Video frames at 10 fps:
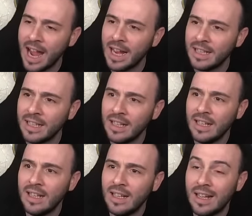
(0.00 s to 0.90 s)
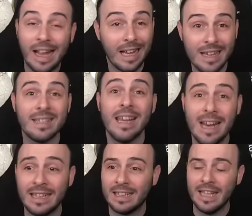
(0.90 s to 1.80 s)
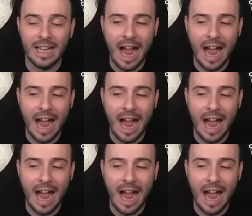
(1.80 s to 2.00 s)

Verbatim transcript: And I gotta say another thing.